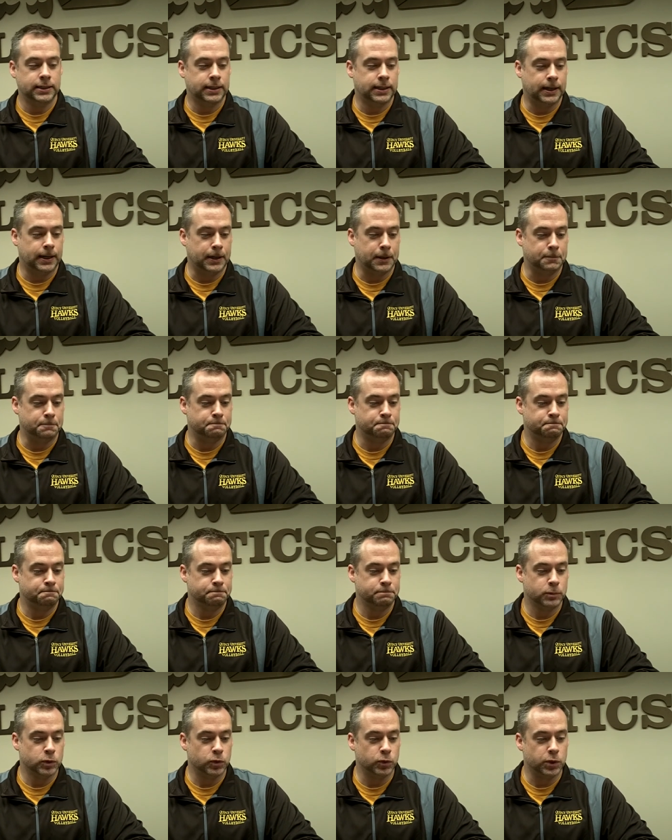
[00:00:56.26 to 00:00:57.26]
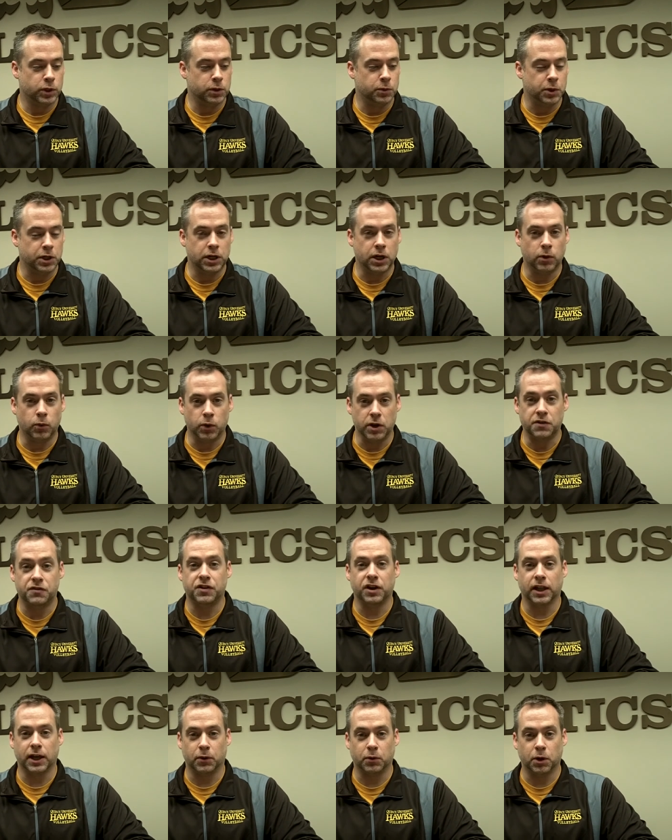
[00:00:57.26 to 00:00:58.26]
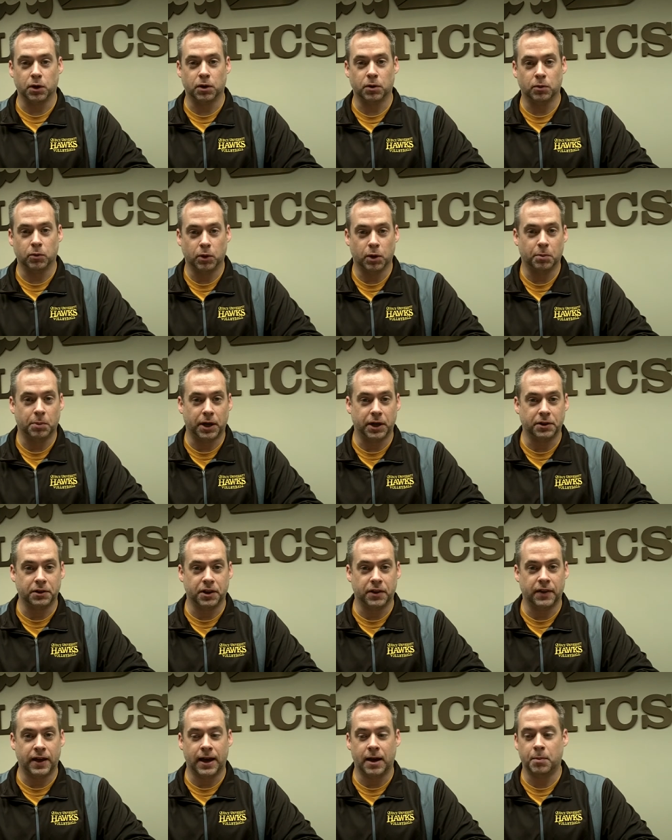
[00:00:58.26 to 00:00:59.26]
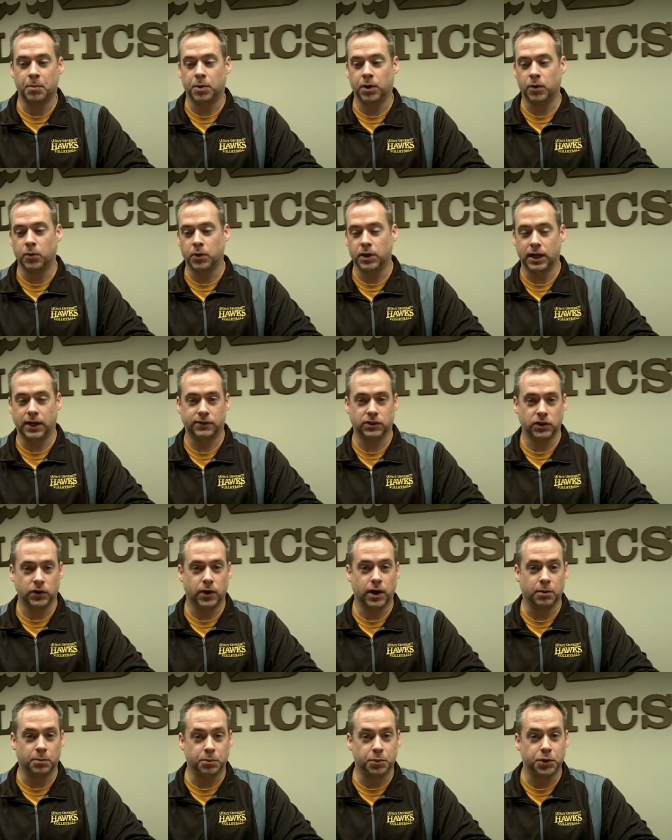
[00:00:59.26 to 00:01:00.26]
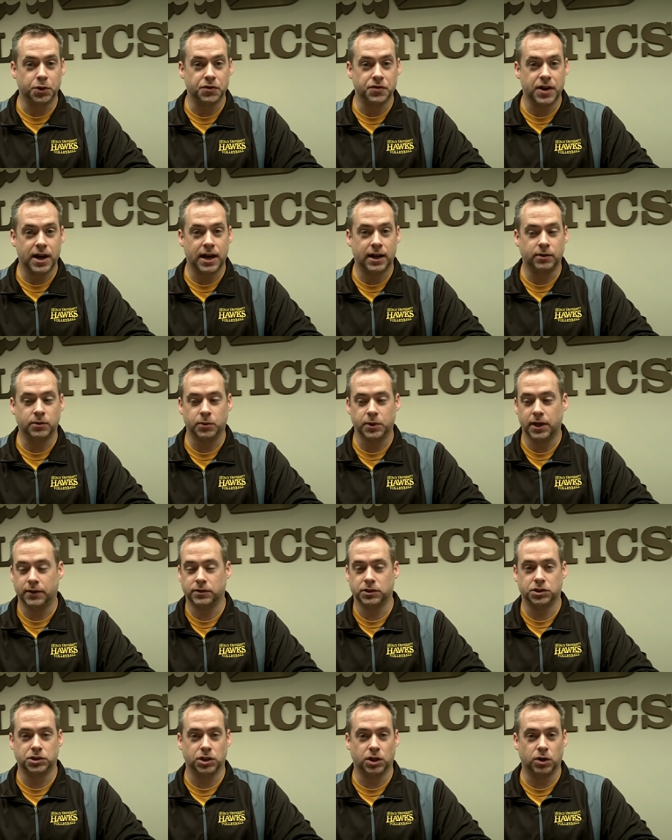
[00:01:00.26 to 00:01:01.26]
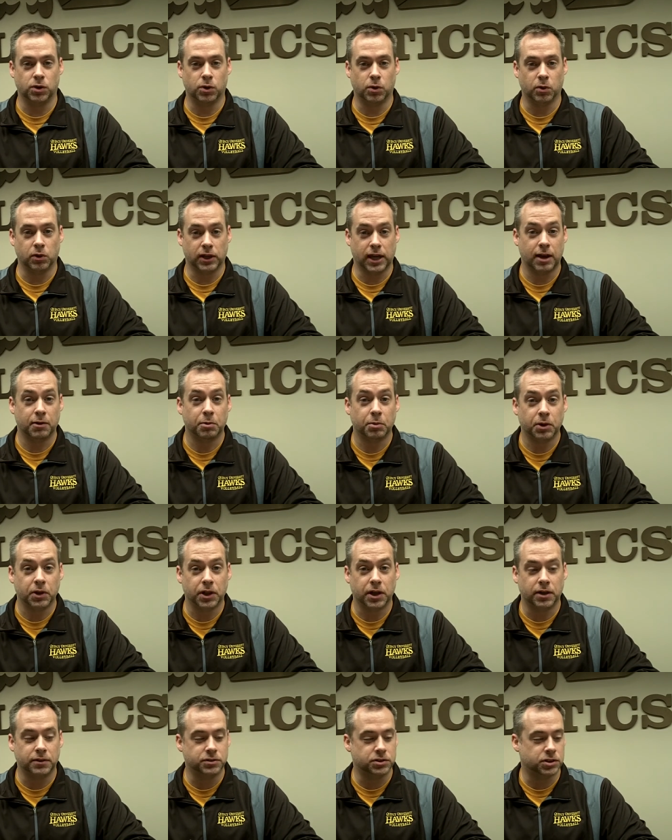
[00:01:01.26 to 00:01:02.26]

Um, we, we, we feel like we're, we're better than that, but we have to go out and prove that, and we have to show what we're capable of.